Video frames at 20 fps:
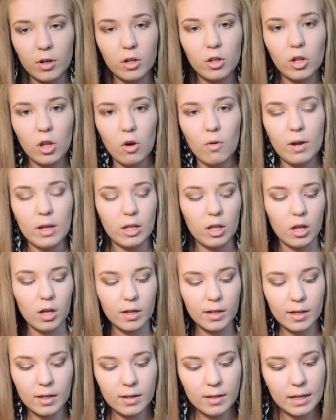a glowy
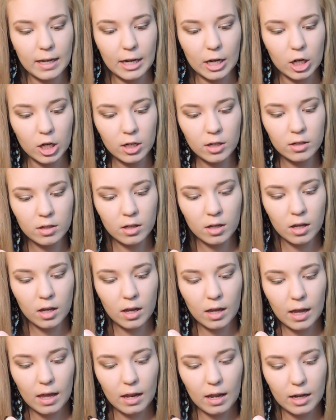look here.
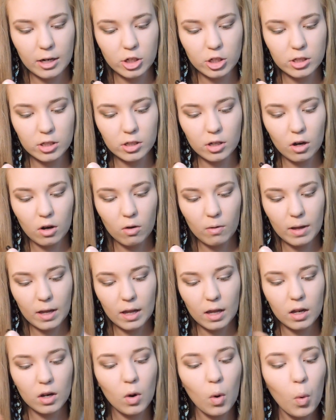And I just go
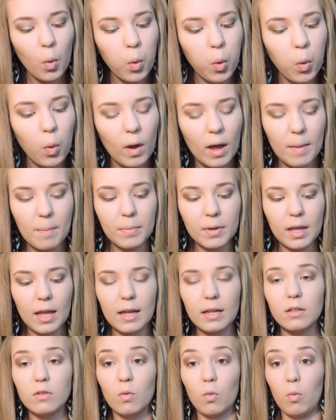in and
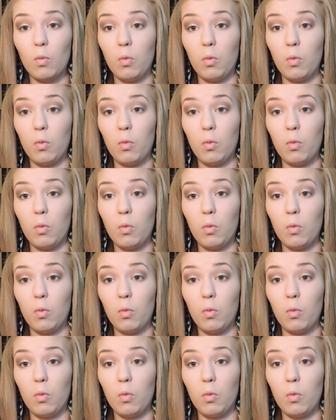blend